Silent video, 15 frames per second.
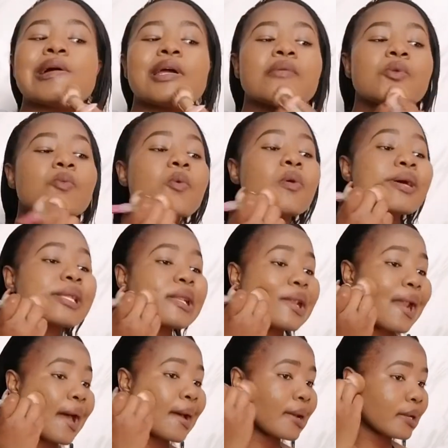And what I
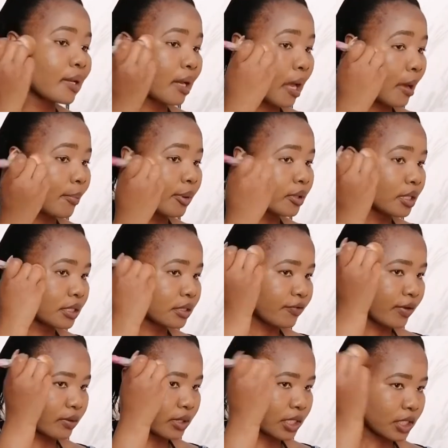like about this
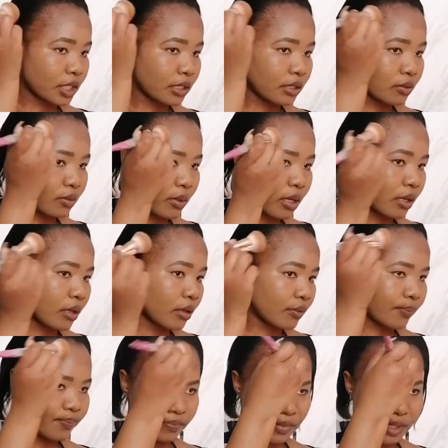foundation as well,